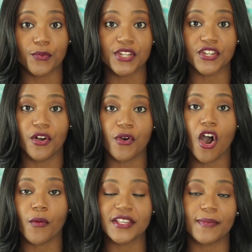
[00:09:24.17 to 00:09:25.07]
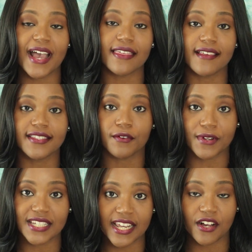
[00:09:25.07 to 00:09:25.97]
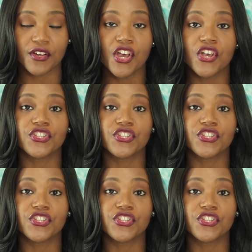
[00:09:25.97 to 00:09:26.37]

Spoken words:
We don't always buy things at retail.